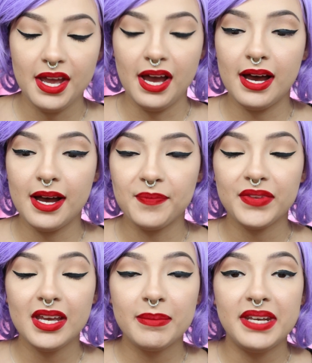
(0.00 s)
But
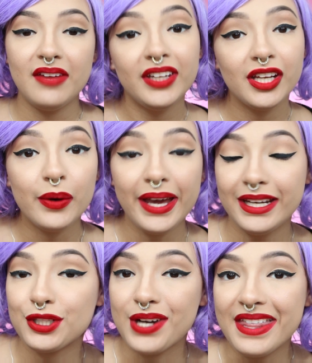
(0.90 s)
definitely go ahead
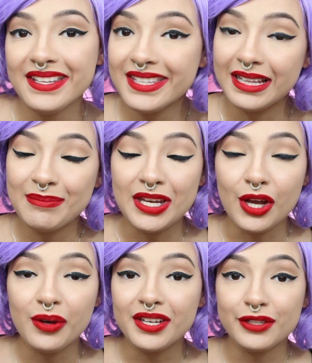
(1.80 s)
and try this and let me
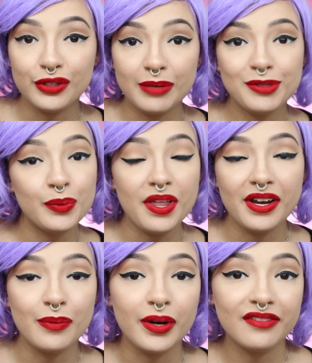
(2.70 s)
know in the description whether
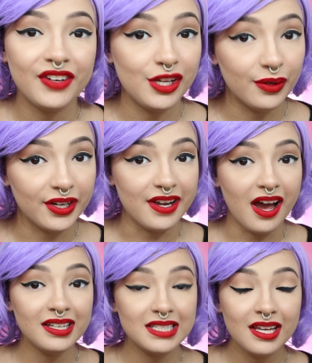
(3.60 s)
it worked for you or
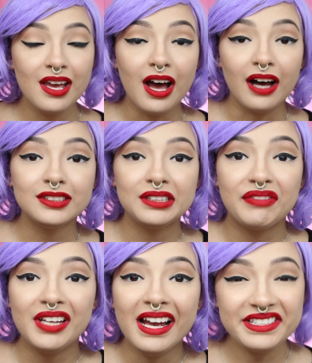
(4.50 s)
not. Also, if
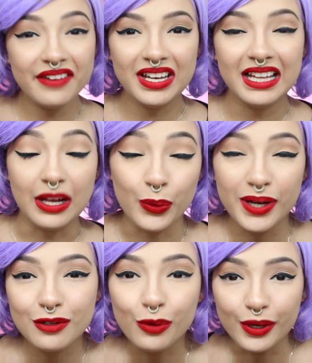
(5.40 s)
you guys have any like
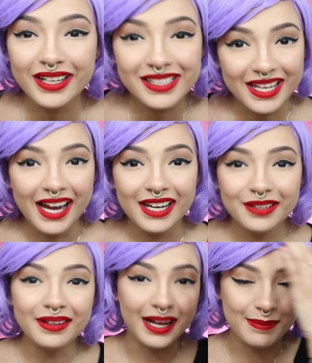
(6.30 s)
weird quirks that I
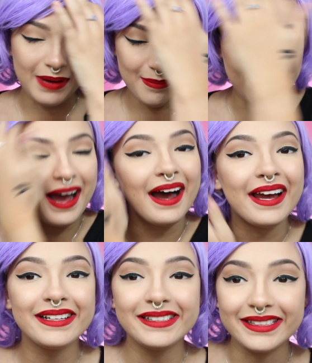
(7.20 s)
do, like about my
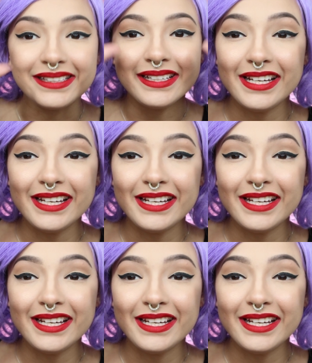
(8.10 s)
eyes, and